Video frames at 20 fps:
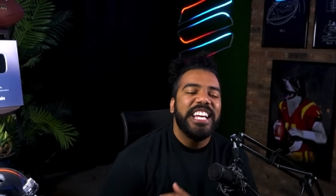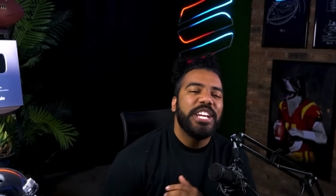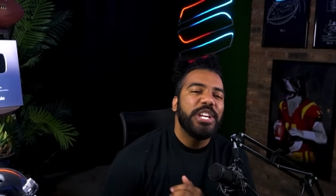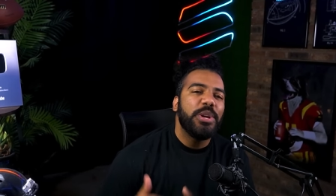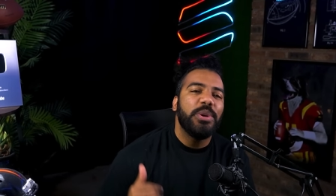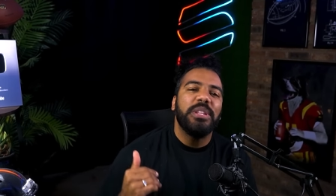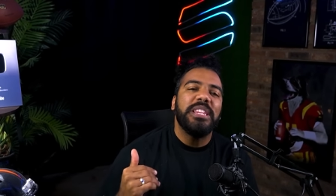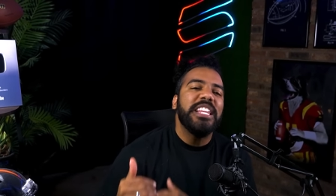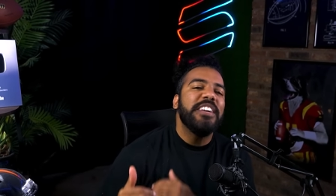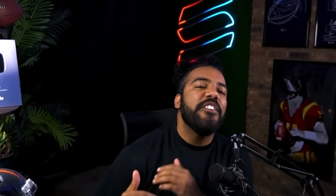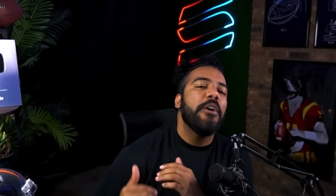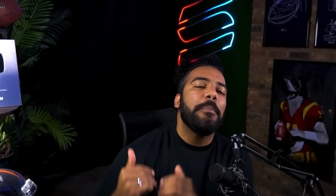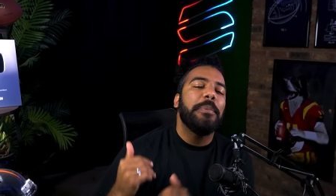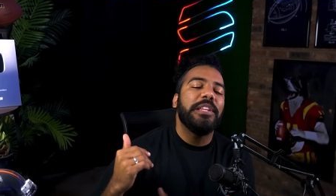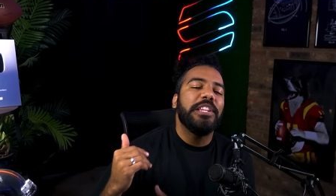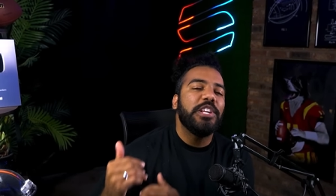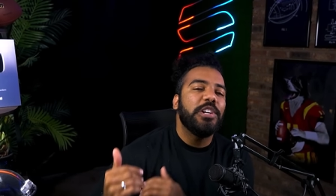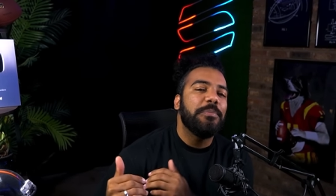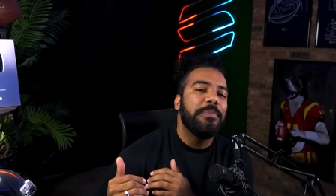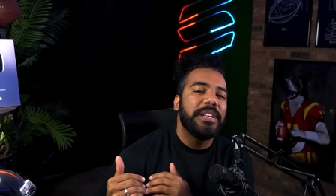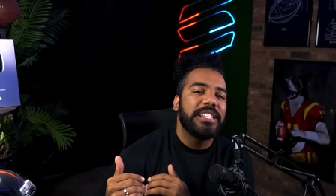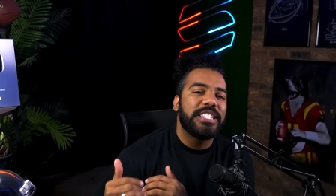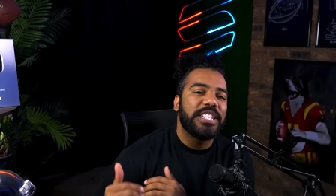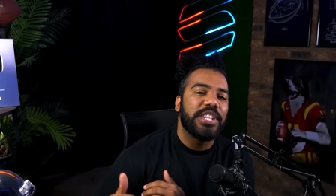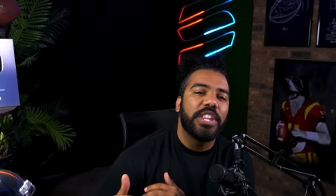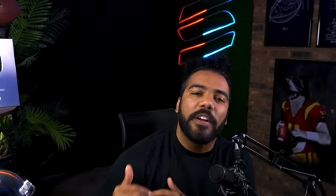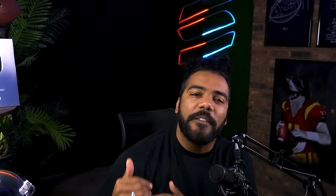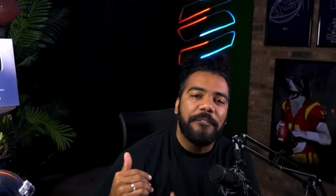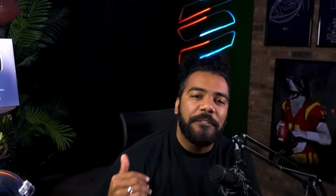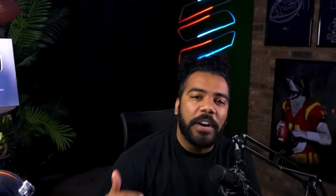you know, live up a little bit to
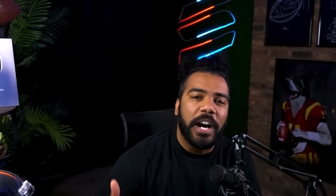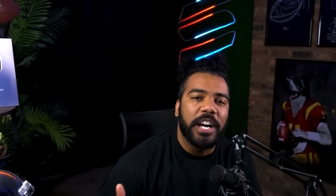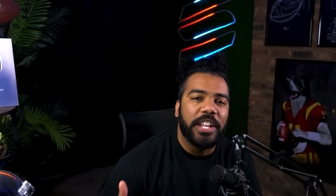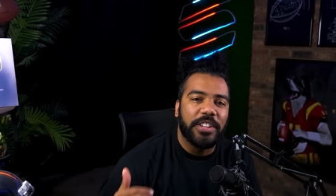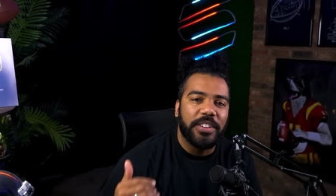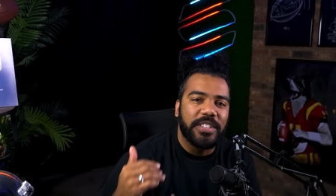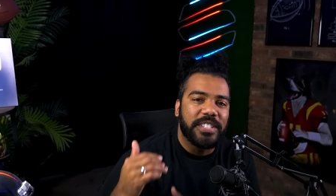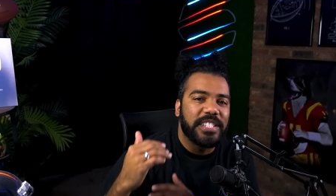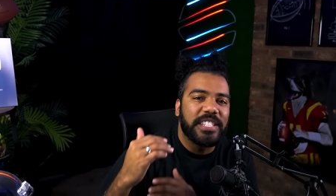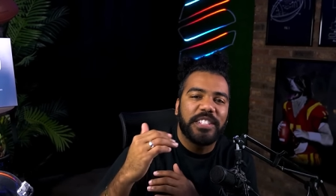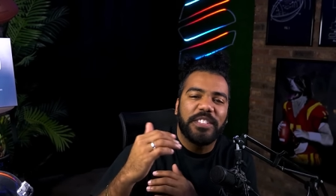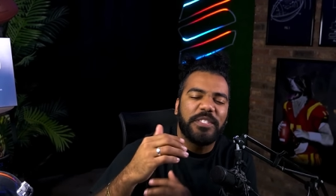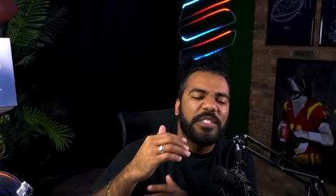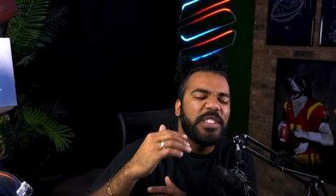their father's